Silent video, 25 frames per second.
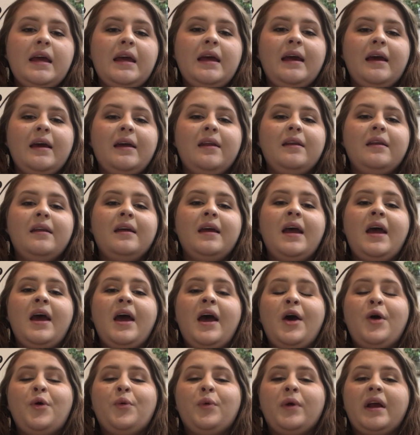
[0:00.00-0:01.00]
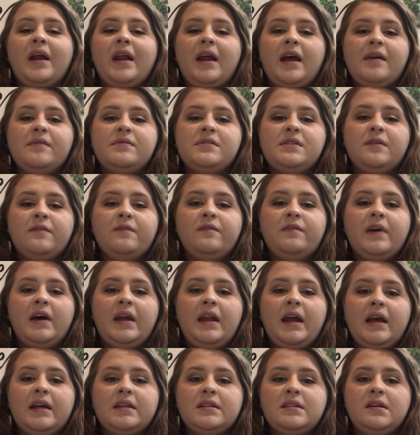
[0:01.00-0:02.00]
and we're going to have some
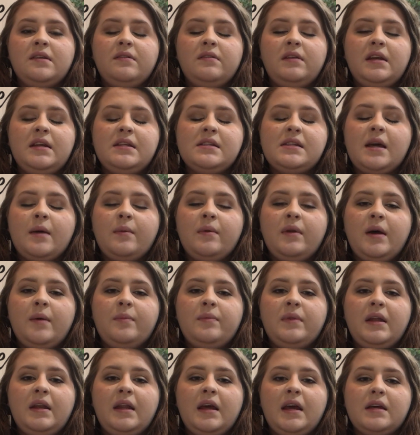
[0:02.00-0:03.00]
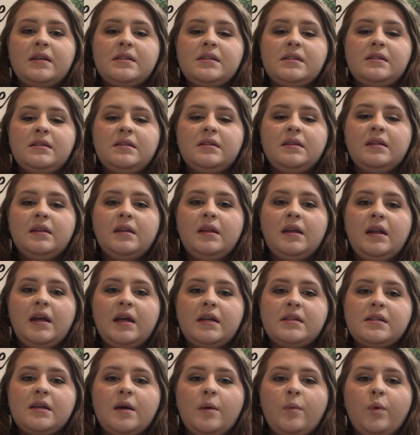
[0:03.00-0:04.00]
fun activities coming up the
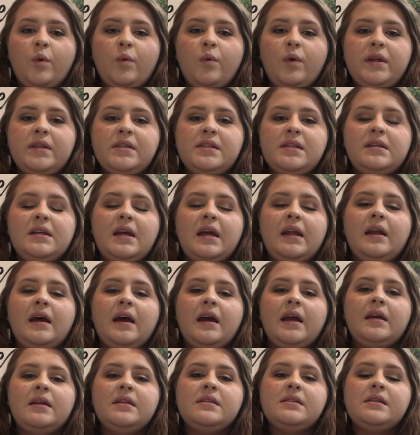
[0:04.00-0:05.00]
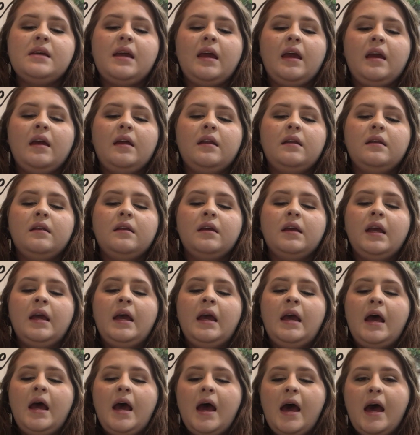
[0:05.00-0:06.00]
next couple Wednesday nights, and
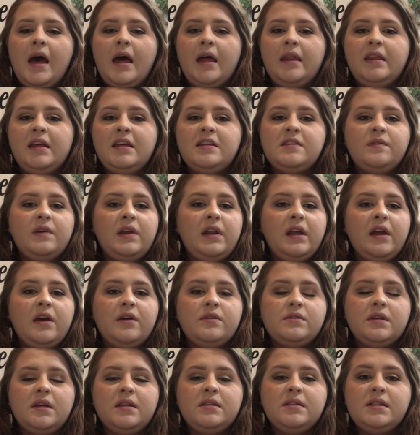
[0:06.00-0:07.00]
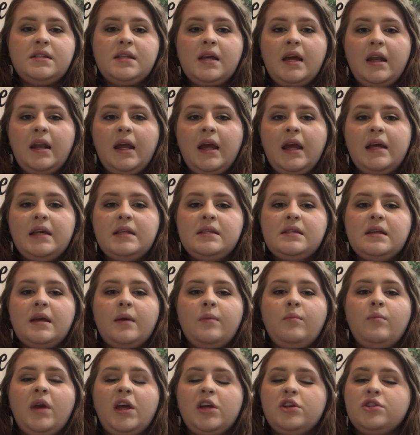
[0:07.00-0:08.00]
these videos on Sundays.
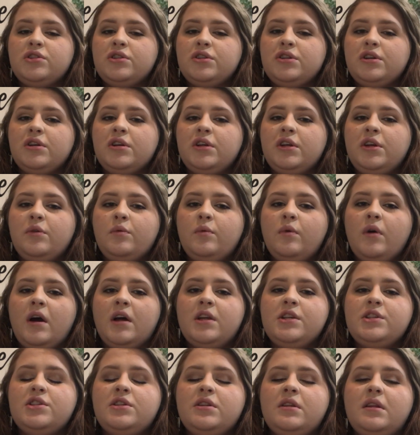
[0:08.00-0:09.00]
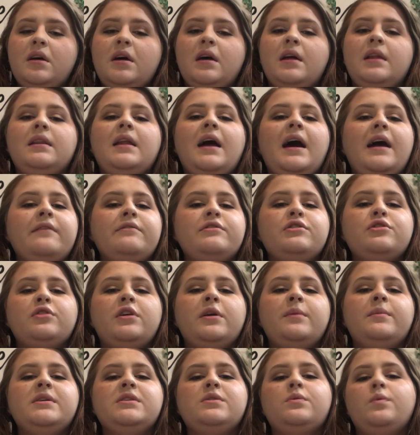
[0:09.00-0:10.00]
And make sure you watch the live
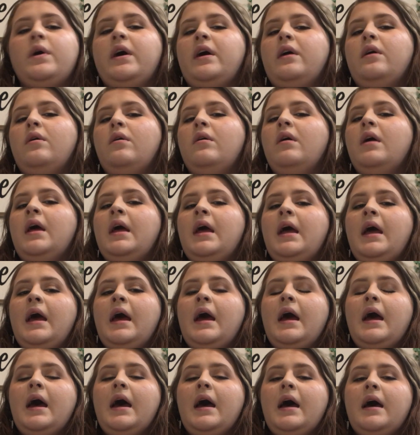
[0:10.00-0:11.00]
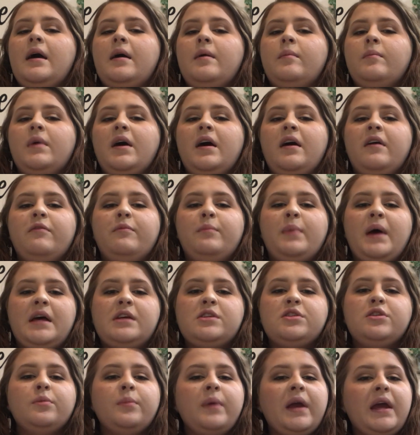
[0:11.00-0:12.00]
stream as well of
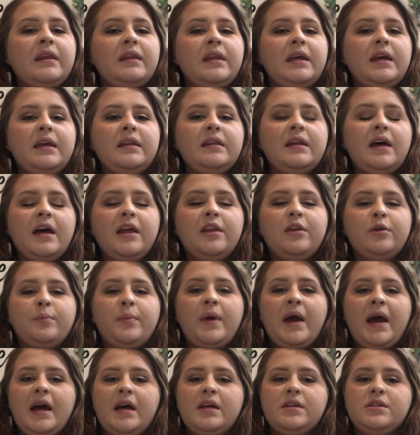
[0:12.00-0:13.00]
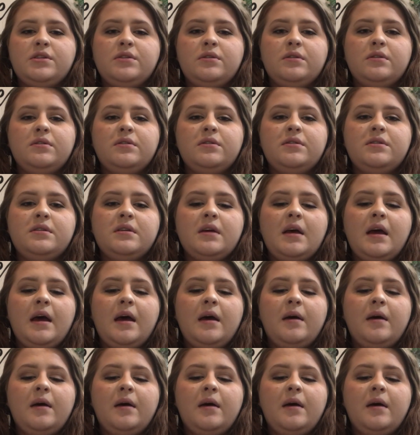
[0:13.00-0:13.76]
Pastor Manley and the other pastors.